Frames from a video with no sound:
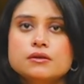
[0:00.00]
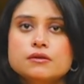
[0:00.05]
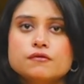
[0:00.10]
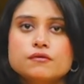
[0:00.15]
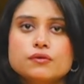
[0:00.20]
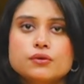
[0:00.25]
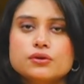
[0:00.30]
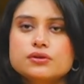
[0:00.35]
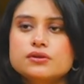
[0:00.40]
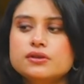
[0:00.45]

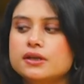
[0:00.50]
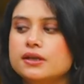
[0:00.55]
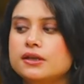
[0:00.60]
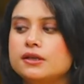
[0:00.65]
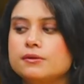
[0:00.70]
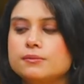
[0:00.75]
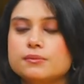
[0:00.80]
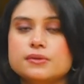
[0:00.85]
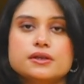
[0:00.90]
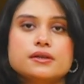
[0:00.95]
Fourth
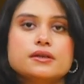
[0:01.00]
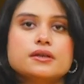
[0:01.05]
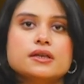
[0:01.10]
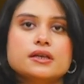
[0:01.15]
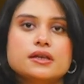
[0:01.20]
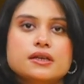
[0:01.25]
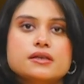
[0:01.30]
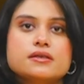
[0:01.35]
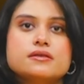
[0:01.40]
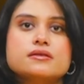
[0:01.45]
element
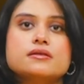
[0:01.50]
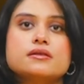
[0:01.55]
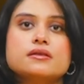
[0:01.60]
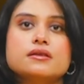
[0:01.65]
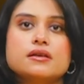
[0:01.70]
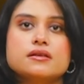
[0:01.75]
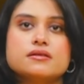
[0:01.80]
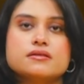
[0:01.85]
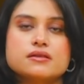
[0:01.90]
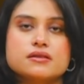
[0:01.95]
is
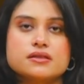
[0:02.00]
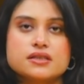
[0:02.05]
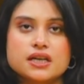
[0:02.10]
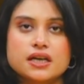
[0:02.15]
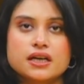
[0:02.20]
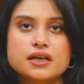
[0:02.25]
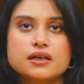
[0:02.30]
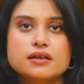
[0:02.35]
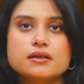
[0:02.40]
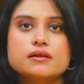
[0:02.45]
the
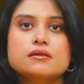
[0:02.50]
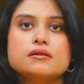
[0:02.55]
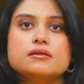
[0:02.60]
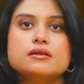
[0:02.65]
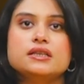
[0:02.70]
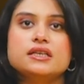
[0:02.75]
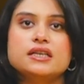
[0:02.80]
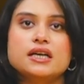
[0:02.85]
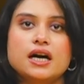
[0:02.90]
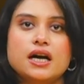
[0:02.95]
satire,
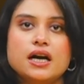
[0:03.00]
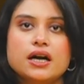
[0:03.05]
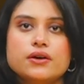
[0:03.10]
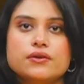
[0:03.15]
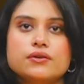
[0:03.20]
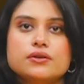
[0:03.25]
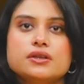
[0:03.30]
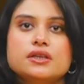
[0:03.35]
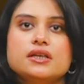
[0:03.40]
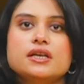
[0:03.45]
the
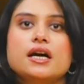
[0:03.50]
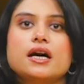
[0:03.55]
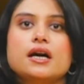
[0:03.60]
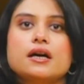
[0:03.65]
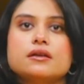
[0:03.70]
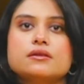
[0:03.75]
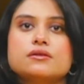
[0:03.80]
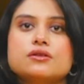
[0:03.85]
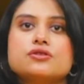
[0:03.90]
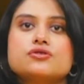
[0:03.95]
irony,
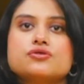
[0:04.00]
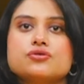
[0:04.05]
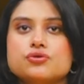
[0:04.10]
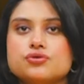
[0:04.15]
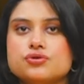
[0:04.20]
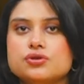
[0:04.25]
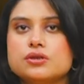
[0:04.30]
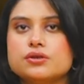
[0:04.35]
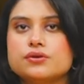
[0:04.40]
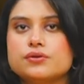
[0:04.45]
and the
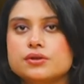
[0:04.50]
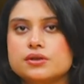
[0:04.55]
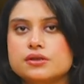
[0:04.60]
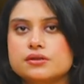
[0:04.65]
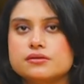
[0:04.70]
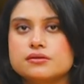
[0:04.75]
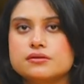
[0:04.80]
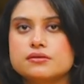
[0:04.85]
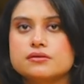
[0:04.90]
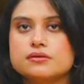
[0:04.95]
social
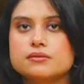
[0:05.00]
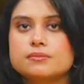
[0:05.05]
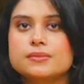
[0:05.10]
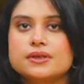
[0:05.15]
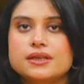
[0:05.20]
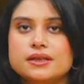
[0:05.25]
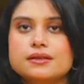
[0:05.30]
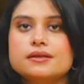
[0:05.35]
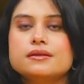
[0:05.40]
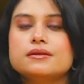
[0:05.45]
criticism
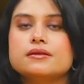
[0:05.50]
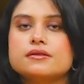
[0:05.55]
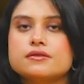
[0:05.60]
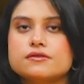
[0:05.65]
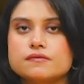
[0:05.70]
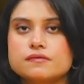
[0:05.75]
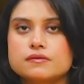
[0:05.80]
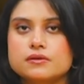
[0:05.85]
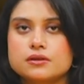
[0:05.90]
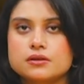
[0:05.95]
in
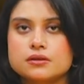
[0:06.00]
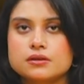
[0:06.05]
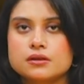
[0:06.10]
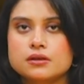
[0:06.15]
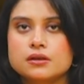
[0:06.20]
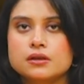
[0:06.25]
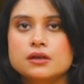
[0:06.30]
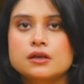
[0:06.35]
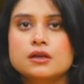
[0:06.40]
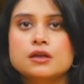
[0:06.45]
this work.
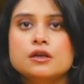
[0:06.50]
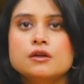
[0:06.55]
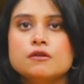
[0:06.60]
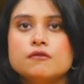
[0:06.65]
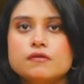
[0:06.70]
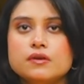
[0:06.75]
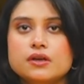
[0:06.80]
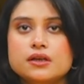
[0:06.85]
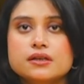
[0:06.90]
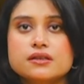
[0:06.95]

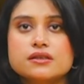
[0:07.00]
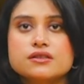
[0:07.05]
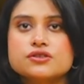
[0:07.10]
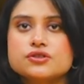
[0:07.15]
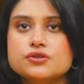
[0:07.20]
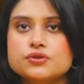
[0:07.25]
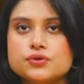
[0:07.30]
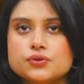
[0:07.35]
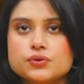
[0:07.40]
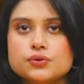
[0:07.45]
Fielding's
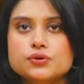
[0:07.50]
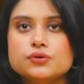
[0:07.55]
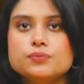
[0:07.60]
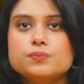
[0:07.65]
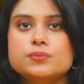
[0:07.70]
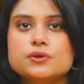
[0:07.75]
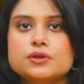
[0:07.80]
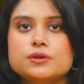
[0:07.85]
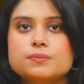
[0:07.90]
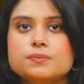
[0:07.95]
true
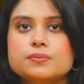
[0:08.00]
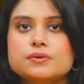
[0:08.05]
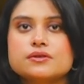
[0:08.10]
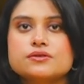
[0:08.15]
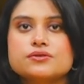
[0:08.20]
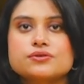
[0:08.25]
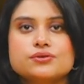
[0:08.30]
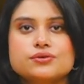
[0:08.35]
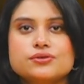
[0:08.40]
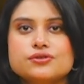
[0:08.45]

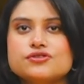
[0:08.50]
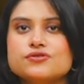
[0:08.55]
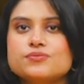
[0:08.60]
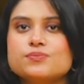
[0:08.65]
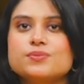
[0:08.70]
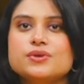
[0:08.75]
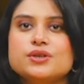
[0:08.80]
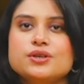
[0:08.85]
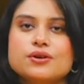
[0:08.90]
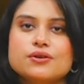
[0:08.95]
purpose goes
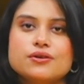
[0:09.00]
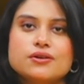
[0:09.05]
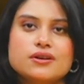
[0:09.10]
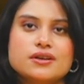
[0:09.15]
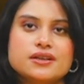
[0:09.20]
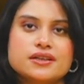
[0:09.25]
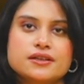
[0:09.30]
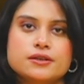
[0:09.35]
beyond